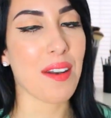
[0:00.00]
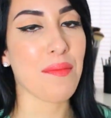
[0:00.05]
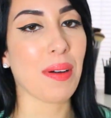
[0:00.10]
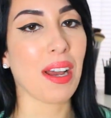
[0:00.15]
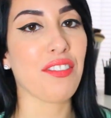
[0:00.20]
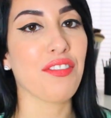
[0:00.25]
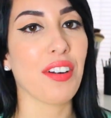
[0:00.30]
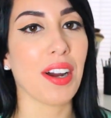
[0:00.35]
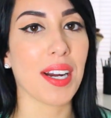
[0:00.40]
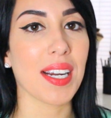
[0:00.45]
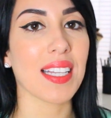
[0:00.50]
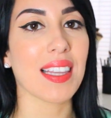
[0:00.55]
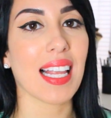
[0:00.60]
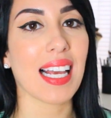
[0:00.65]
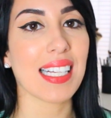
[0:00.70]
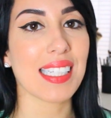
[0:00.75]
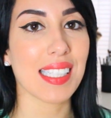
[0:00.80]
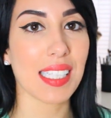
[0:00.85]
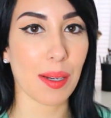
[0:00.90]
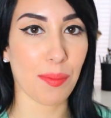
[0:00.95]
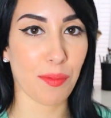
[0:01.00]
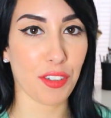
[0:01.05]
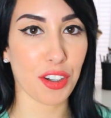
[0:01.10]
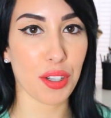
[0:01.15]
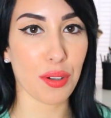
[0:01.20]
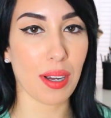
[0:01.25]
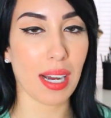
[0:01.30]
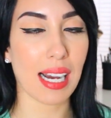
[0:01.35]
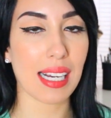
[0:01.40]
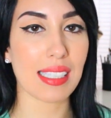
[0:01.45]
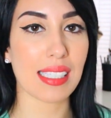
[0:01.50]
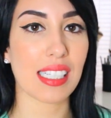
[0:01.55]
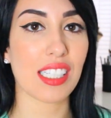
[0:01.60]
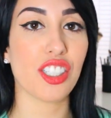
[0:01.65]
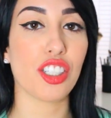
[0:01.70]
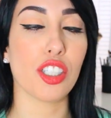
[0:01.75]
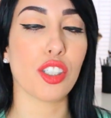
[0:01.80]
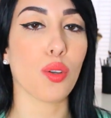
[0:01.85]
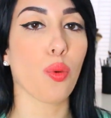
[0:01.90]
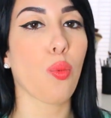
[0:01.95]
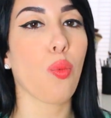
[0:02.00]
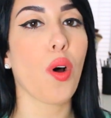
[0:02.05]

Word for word: And my very last tip for you guys is just